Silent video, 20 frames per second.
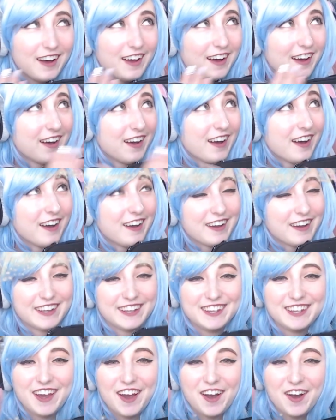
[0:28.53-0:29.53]
Oh!
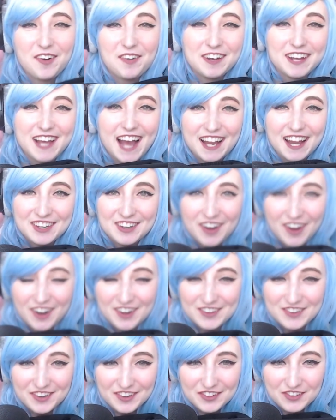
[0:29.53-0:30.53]
Yo, we got
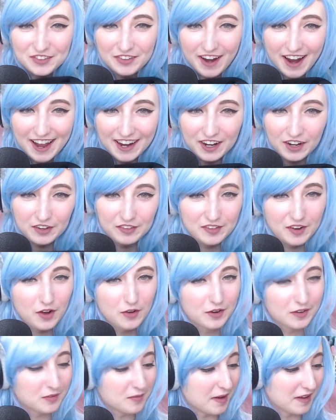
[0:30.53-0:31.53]
tundra trackers. It
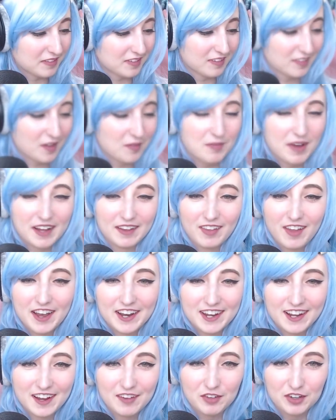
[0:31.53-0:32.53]
always messes up my
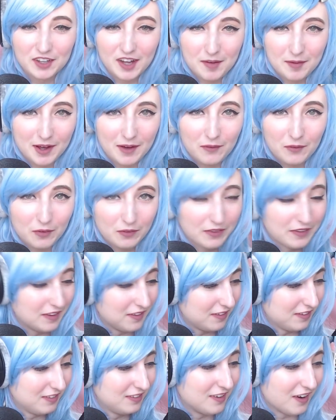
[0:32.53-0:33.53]
lighting every time I hold
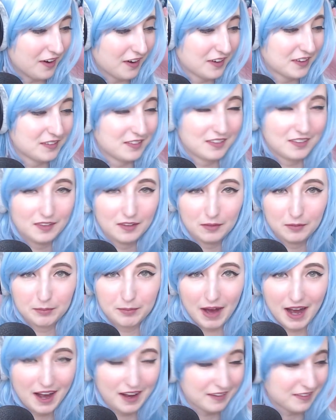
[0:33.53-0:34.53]
the dark
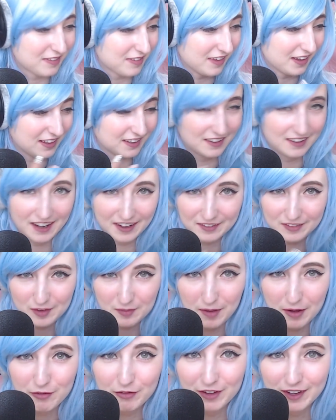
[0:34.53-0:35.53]
box like next
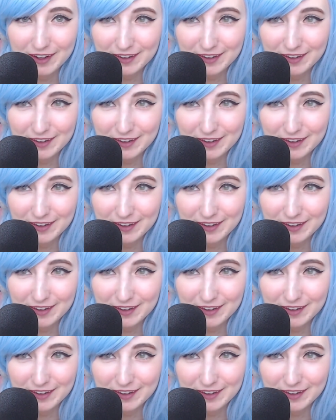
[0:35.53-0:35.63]
to my